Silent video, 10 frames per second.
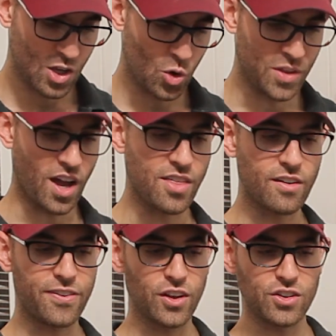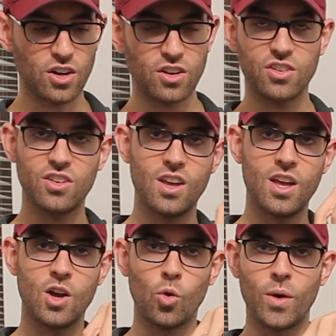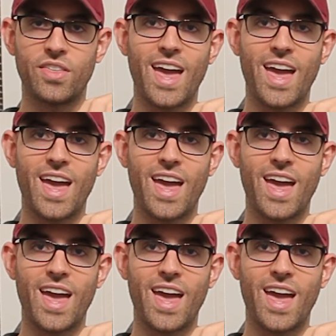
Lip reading: with other filters with